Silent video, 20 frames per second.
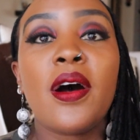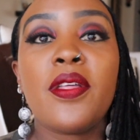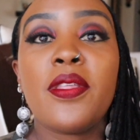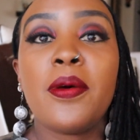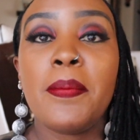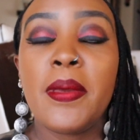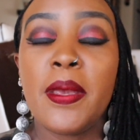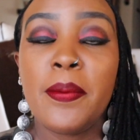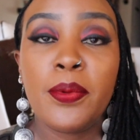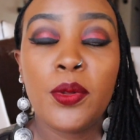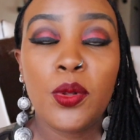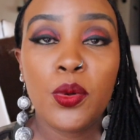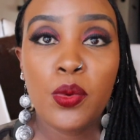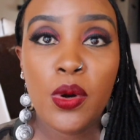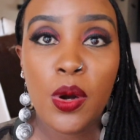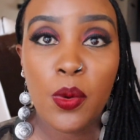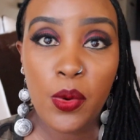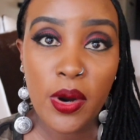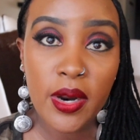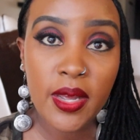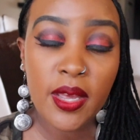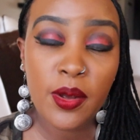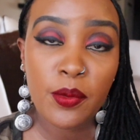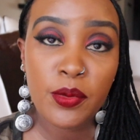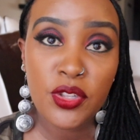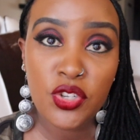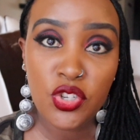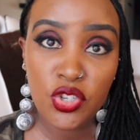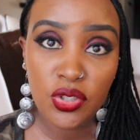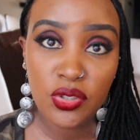other people who are working
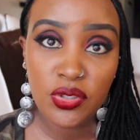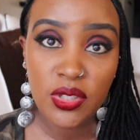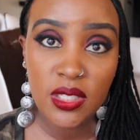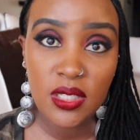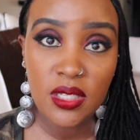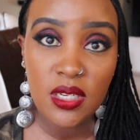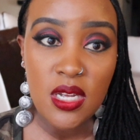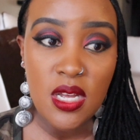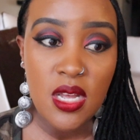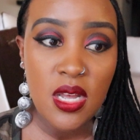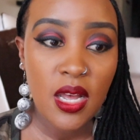with children